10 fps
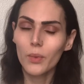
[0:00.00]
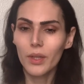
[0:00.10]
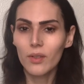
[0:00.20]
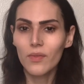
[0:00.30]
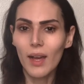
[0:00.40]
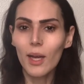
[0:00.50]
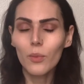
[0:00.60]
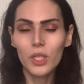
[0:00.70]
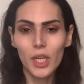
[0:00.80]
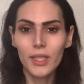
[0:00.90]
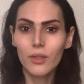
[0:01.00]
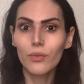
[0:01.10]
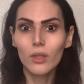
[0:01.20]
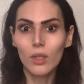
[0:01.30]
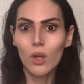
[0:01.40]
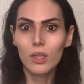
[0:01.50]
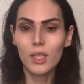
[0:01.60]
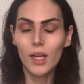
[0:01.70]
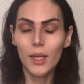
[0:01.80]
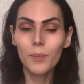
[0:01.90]
their fat, which I did for a long
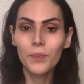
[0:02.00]
time.